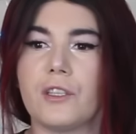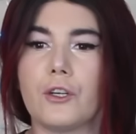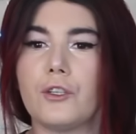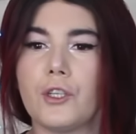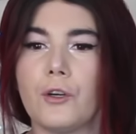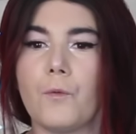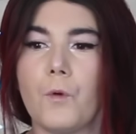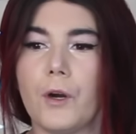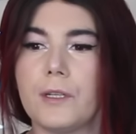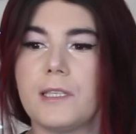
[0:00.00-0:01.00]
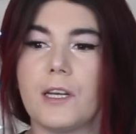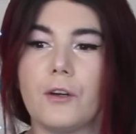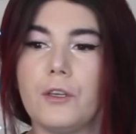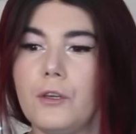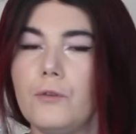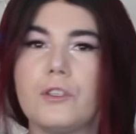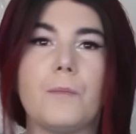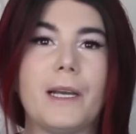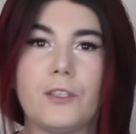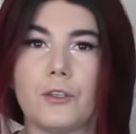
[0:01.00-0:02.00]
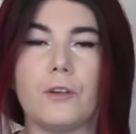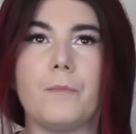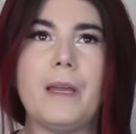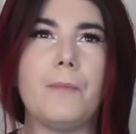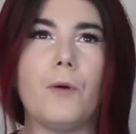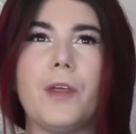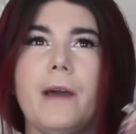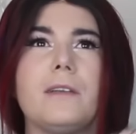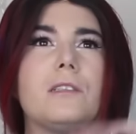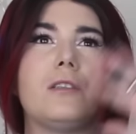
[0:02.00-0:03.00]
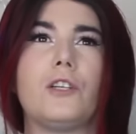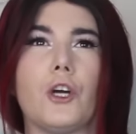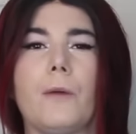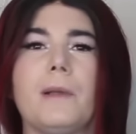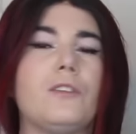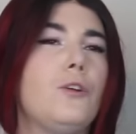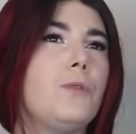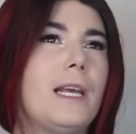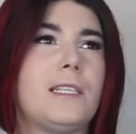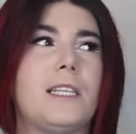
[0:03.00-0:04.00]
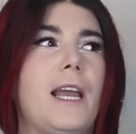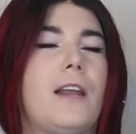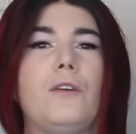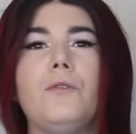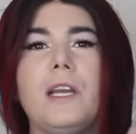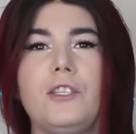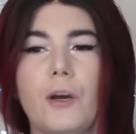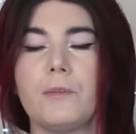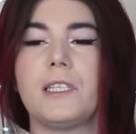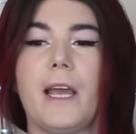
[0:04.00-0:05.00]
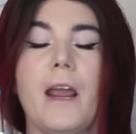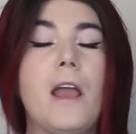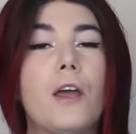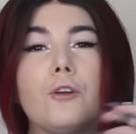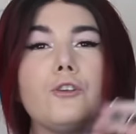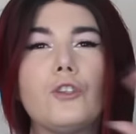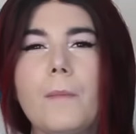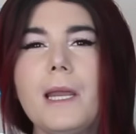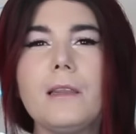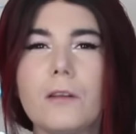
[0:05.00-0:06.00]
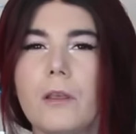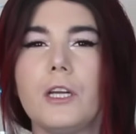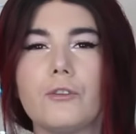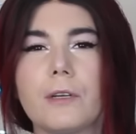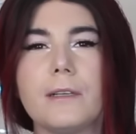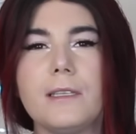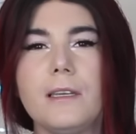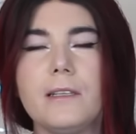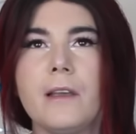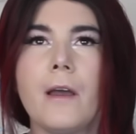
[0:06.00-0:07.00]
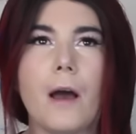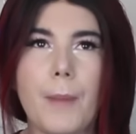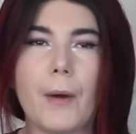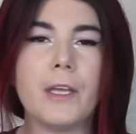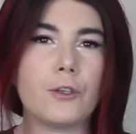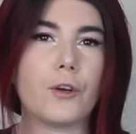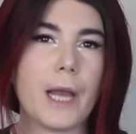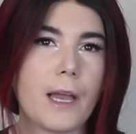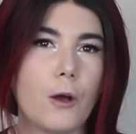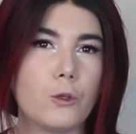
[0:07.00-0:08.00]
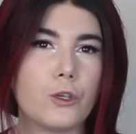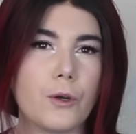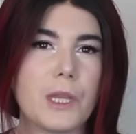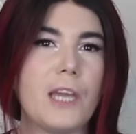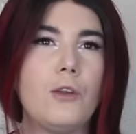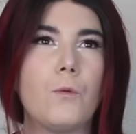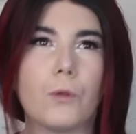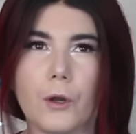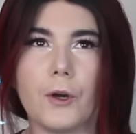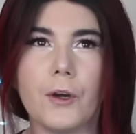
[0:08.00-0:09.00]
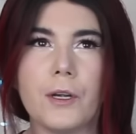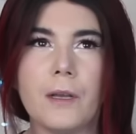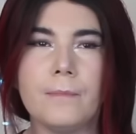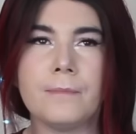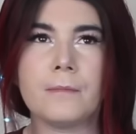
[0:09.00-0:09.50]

there are certain words that are used by certain people that determines who they stand who they don't stand there's so many little intricacies about internet culture that you learn